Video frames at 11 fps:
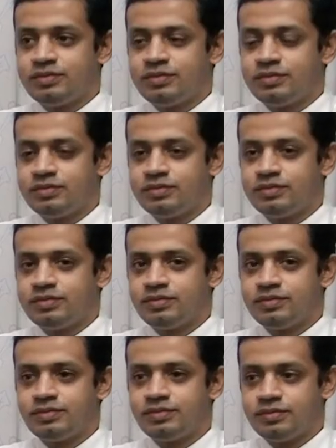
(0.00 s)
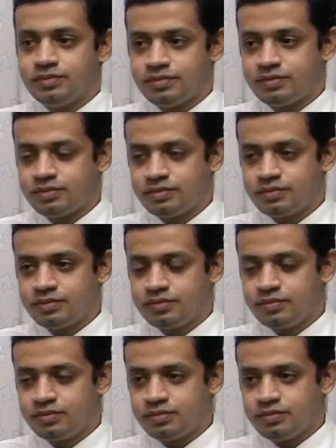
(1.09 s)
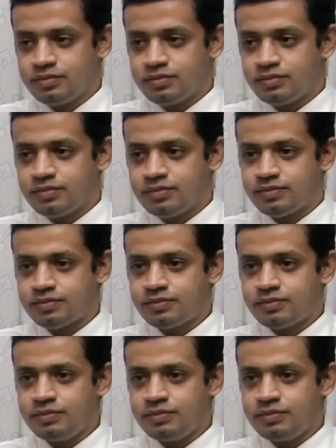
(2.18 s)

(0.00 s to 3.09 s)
The person shown says nothing.